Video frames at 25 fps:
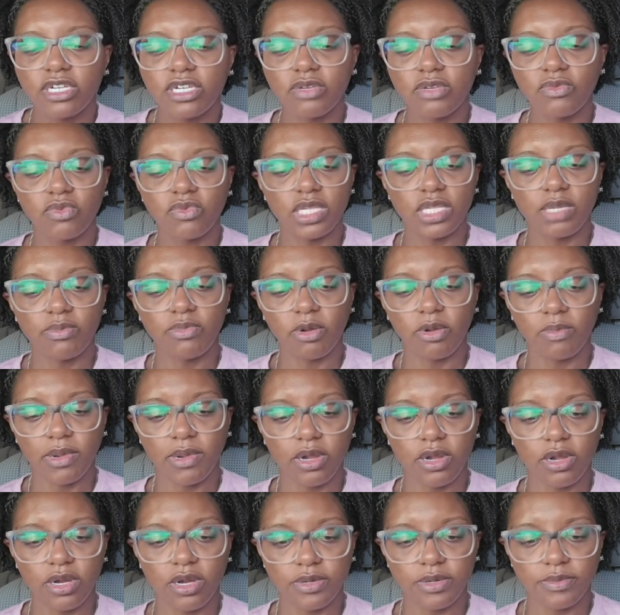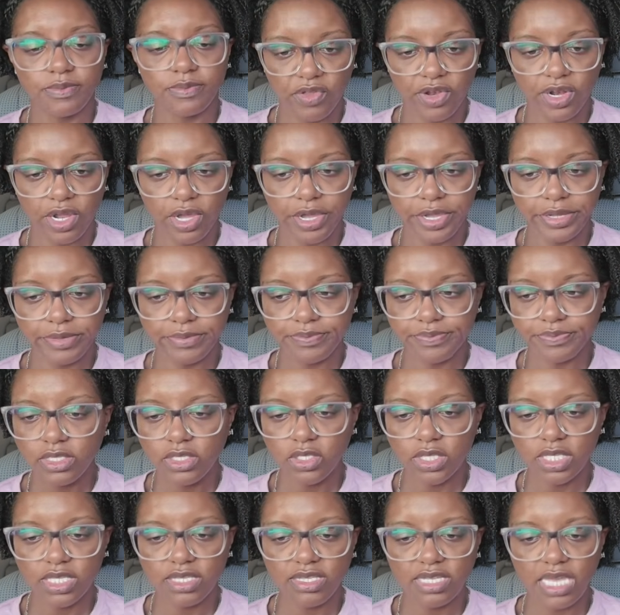It really broke my heart. Moving on.
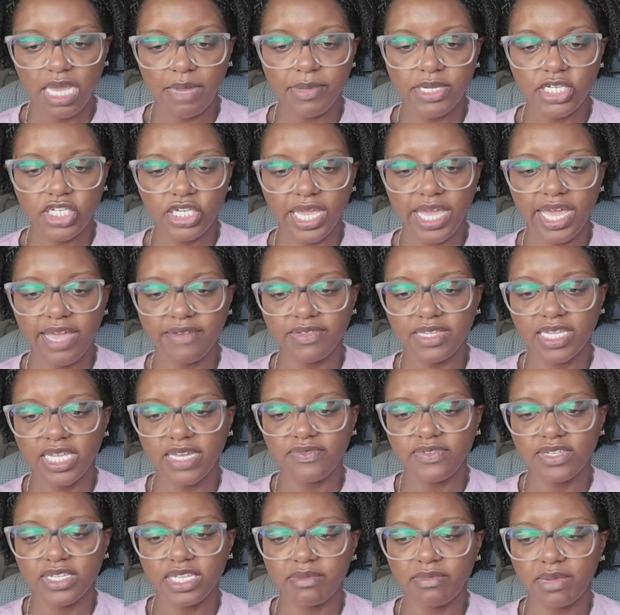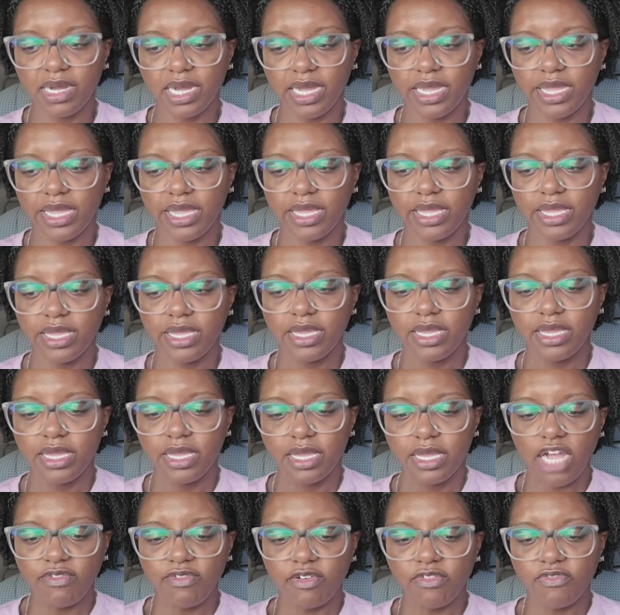So this is how much I have left in my
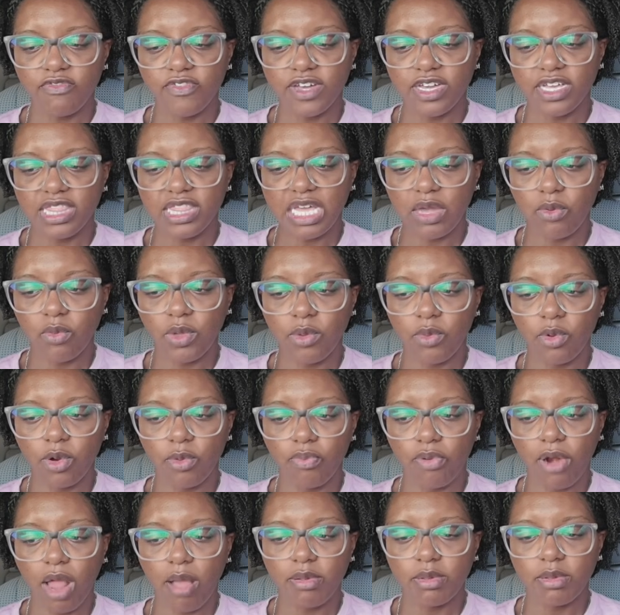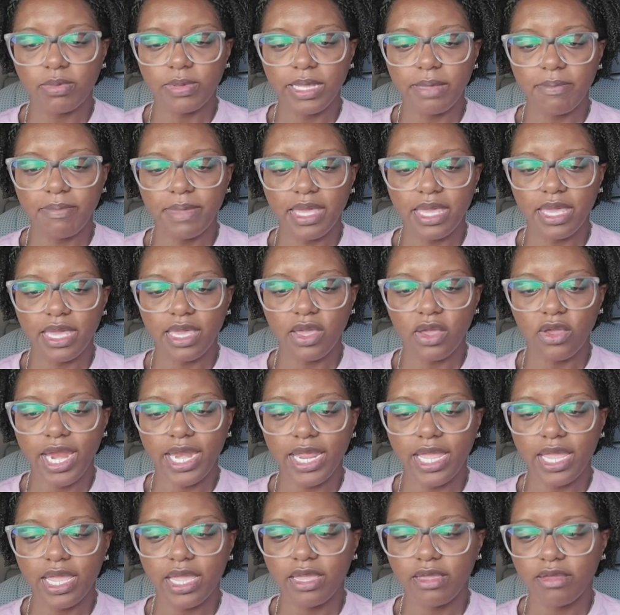travel fund that we will probably be
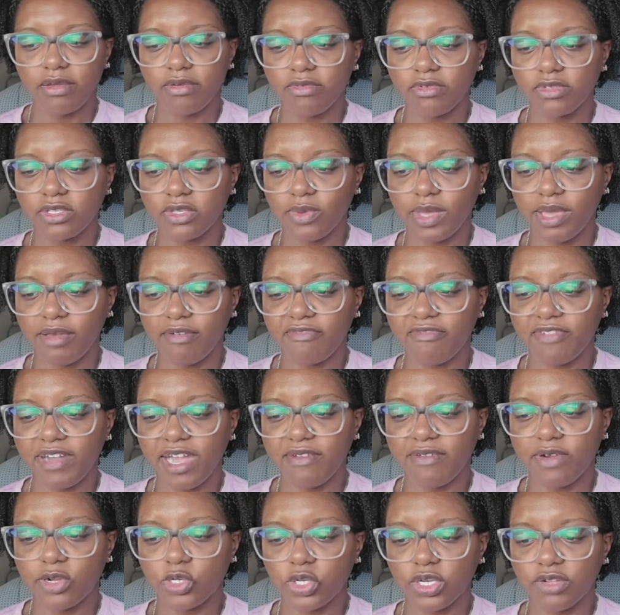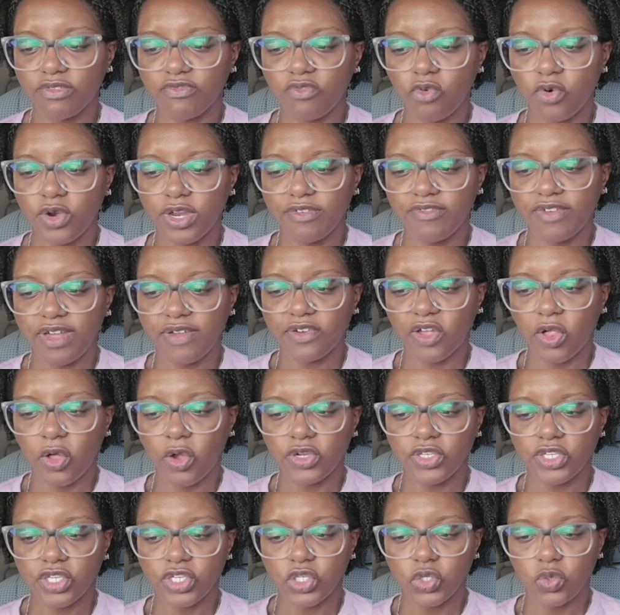rating. So we have
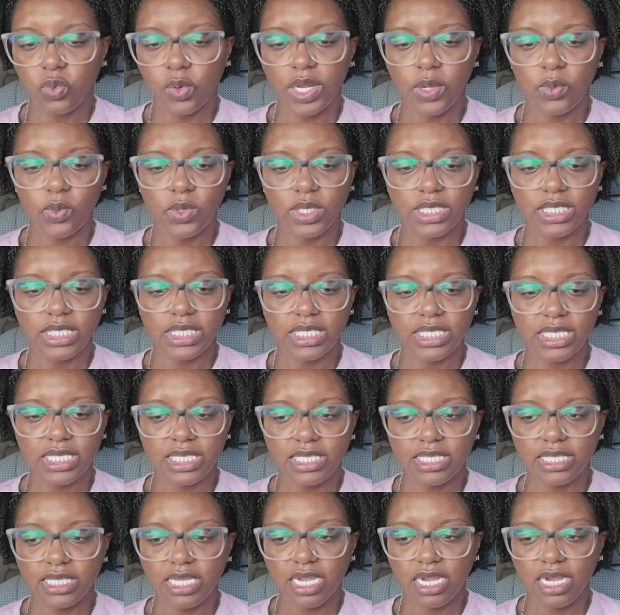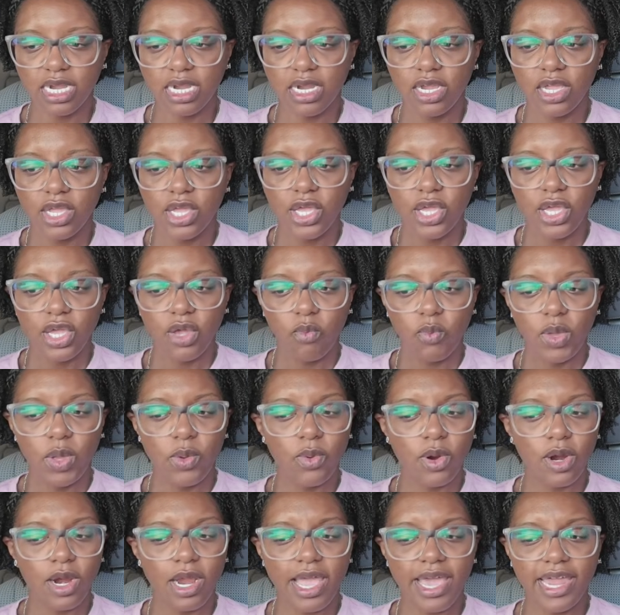$545.21 there. We
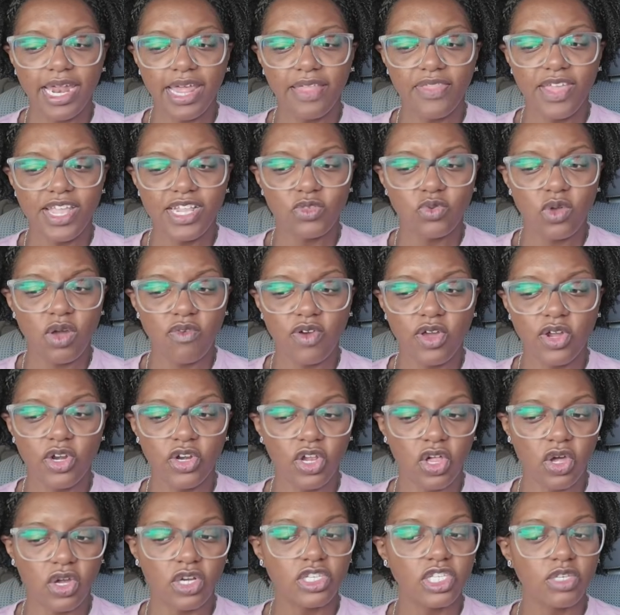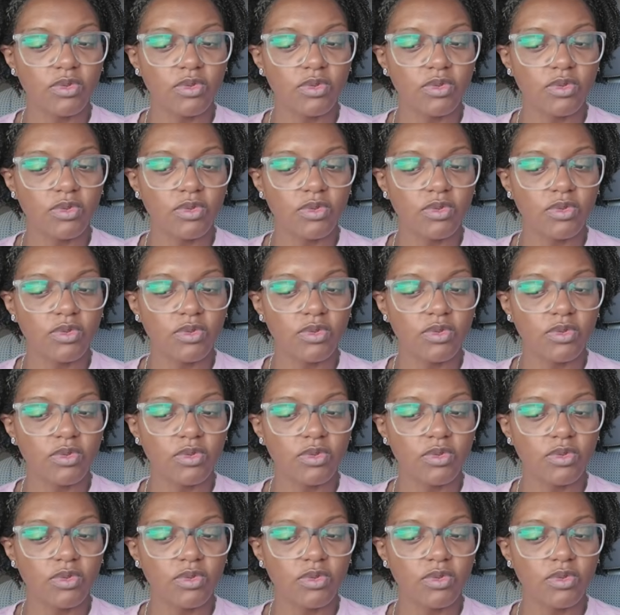were at, I think, $1,200.